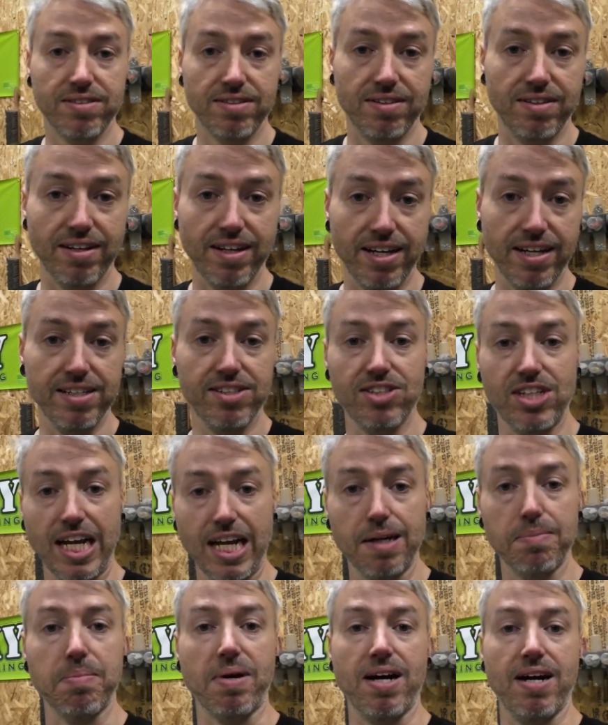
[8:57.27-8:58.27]
they
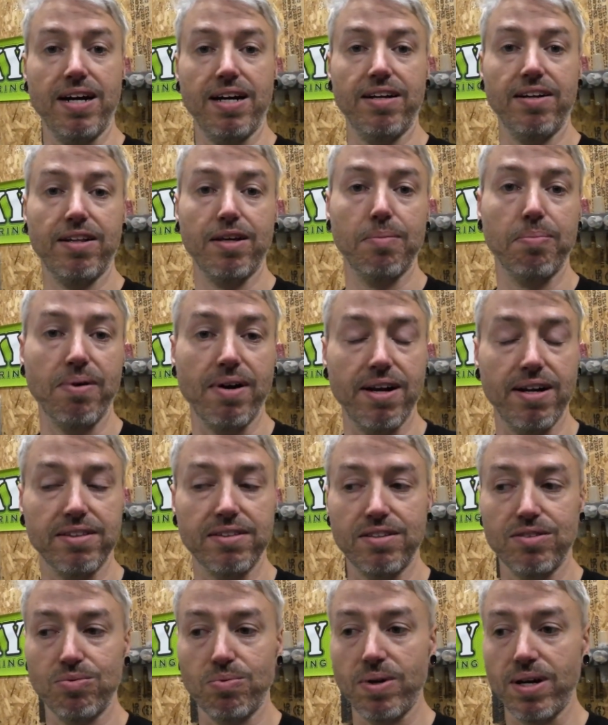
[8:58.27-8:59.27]
stand behind their
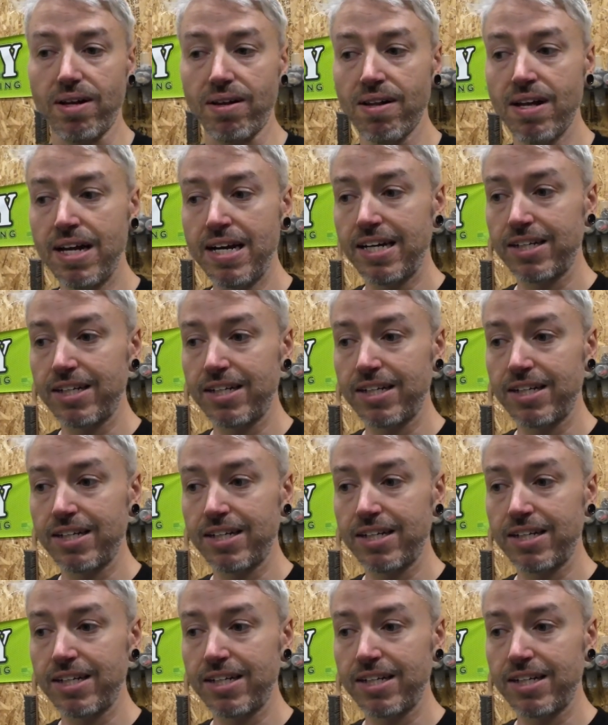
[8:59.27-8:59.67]
product as well.